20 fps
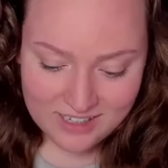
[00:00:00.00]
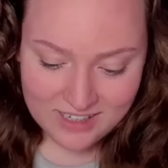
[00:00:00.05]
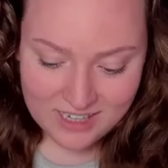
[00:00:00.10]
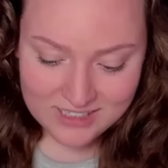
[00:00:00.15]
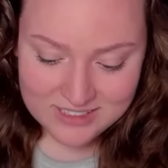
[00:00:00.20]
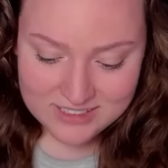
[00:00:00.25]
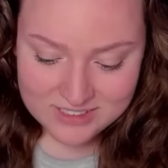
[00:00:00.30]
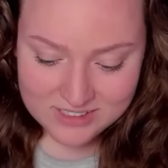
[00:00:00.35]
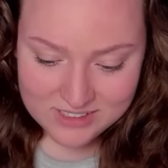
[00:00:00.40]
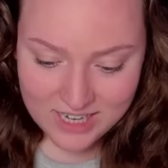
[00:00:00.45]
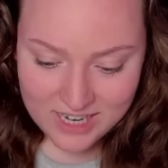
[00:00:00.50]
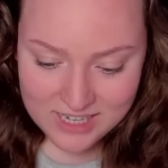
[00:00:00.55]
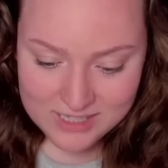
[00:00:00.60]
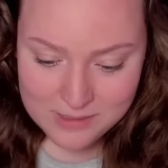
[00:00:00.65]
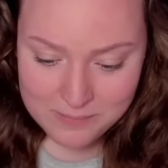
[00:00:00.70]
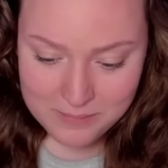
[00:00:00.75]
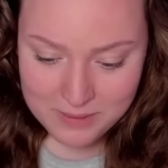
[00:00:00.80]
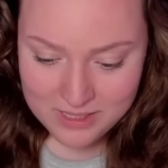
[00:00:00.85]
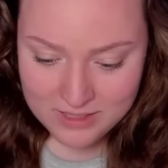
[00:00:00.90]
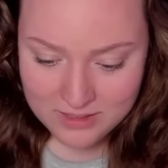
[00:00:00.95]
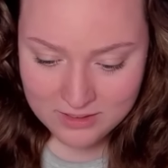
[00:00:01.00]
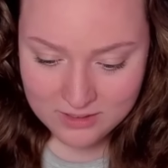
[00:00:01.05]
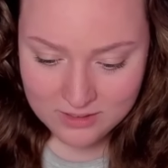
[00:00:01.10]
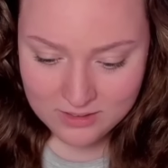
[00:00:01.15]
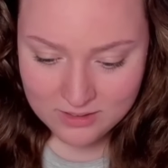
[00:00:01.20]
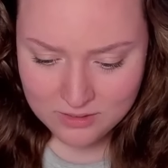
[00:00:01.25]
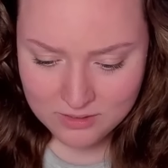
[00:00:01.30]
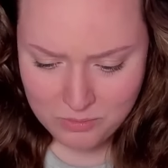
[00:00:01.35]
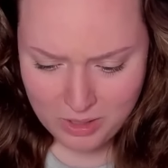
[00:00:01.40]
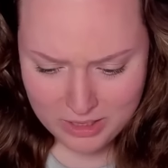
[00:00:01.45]
I still can't
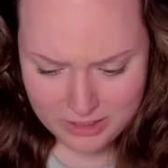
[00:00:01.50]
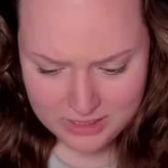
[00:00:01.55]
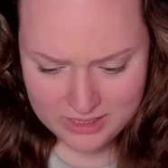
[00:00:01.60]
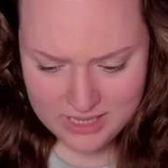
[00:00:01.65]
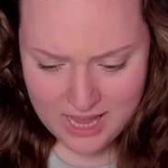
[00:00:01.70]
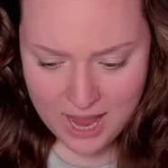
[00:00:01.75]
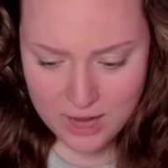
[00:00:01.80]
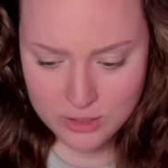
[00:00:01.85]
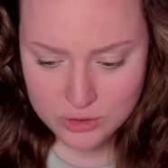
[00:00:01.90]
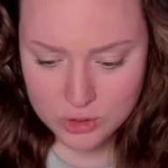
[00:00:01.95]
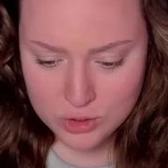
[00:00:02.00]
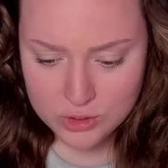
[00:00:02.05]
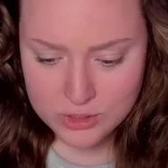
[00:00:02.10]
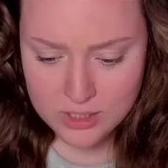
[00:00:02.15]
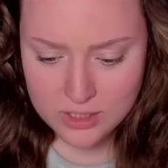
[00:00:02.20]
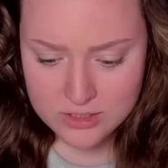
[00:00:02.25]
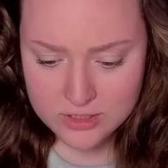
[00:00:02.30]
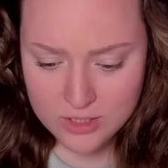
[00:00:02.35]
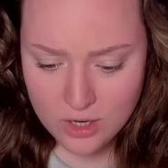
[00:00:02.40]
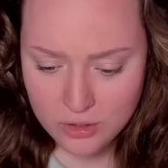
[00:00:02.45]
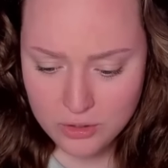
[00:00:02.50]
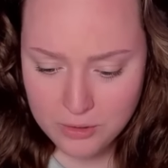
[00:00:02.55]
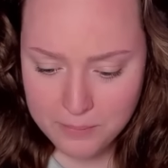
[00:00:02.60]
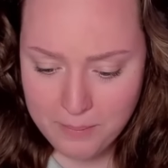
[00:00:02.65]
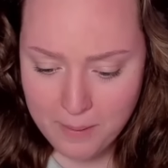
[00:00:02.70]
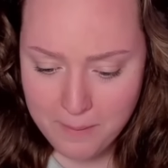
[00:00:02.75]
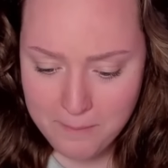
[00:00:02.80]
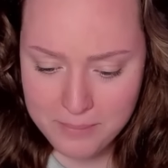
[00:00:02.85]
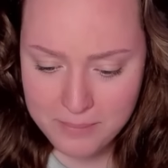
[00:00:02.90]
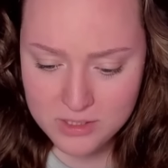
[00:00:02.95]
appeal. While in the exercise yard, you
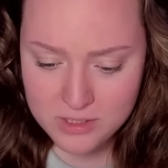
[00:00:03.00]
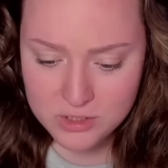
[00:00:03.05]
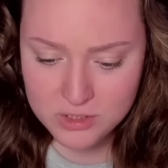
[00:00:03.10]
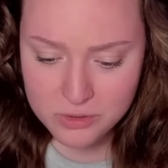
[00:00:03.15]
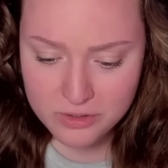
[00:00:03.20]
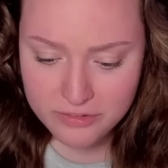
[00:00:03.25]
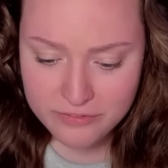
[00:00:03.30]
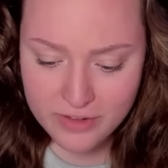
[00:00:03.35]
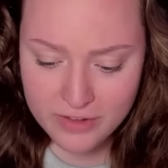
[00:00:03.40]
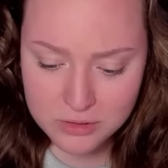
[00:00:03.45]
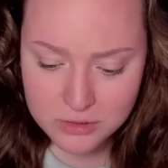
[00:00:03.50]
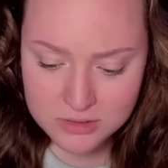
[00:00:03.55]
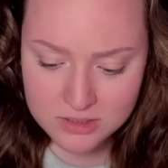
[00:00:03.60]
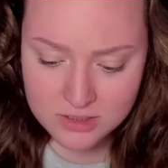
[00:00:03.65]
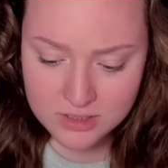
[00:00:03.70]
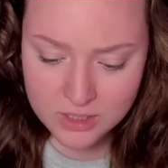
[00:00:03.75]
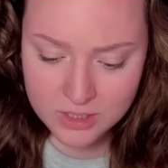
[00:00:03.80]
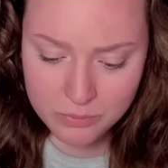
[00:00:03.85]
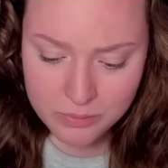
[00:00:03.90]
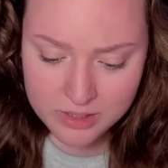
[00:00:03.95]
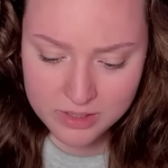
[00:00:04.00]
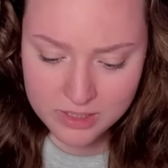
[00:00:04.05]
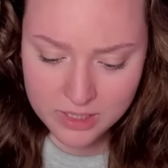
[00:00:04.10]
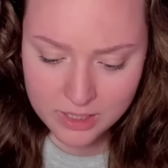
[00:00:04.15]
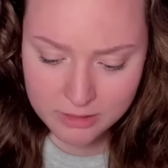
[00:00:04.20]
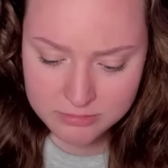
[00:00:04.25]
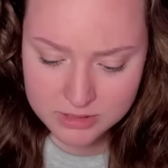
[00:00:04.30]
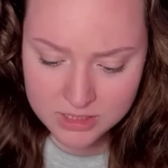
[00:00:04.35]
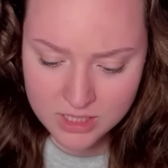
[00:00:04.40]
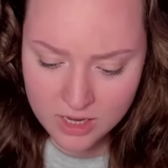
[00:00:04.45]
bump into a fellow delinquent
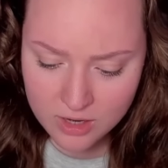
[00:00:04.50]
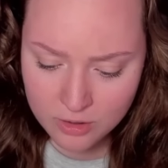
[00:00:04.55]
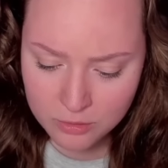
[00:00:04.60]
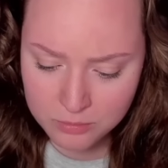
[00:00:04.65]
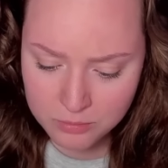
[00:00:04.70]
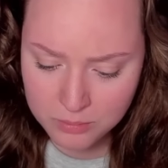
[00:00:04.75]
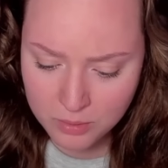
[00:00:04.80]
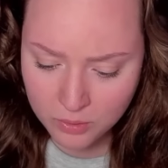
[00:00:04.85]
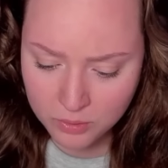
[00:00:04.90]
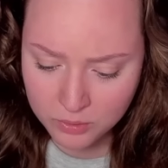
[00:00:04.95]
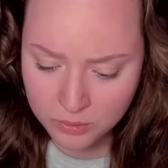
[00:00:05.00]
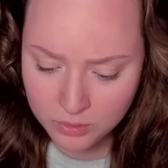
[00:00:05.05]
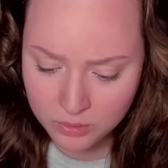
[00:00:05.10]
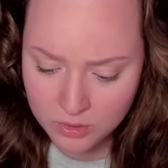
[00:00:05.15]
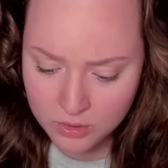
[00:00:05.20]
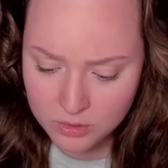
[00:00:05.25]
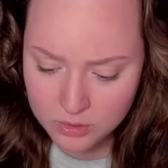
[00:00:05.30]
named Guillermo,